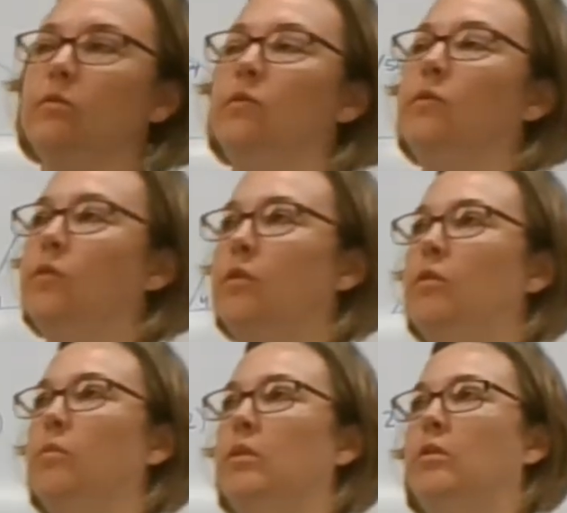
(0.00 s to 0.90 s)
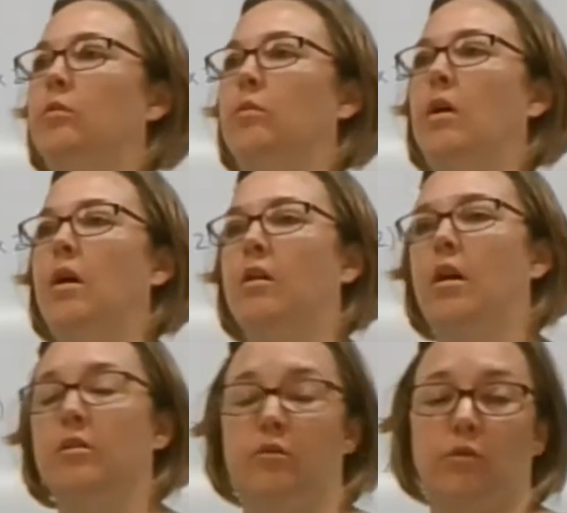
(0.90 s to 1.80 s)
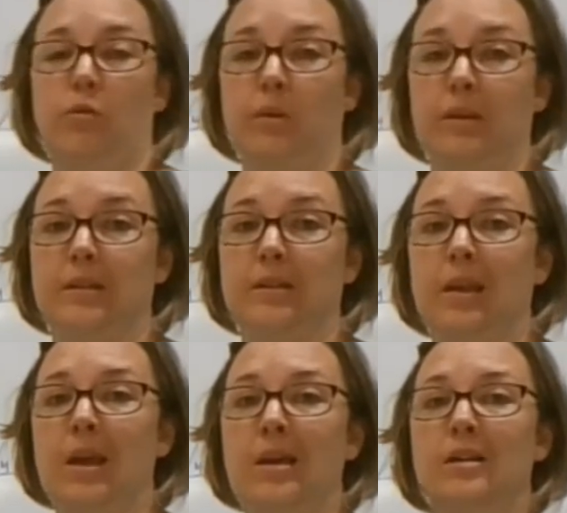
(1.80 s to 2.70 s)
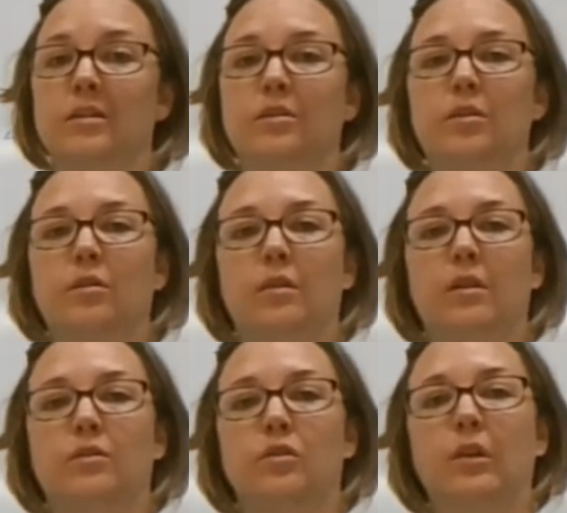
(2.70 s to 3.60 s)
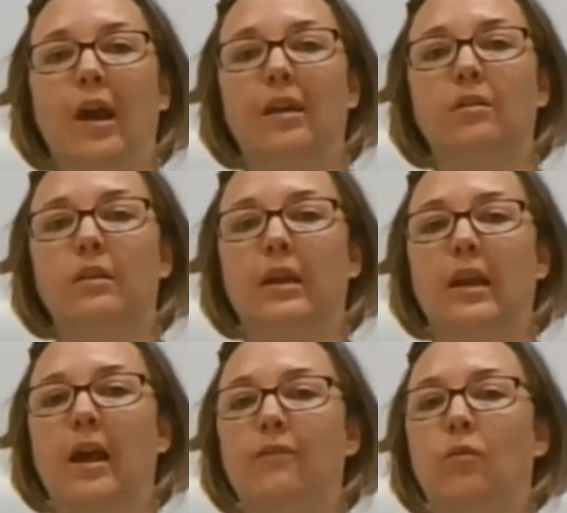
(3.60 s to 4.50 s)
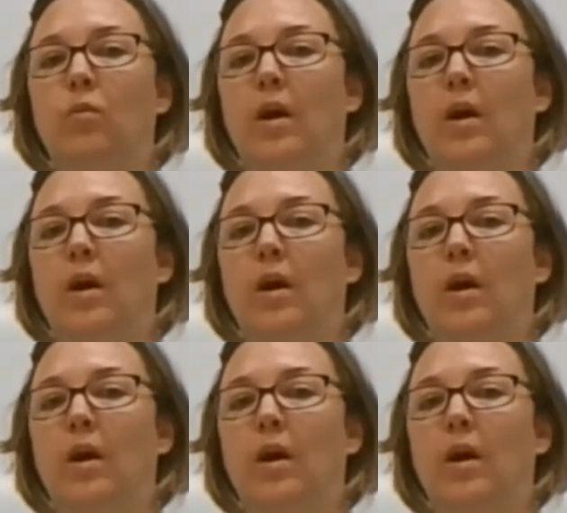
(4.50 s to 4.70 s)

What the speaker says: useful for you when you are on your quiz is to know that a triangle can have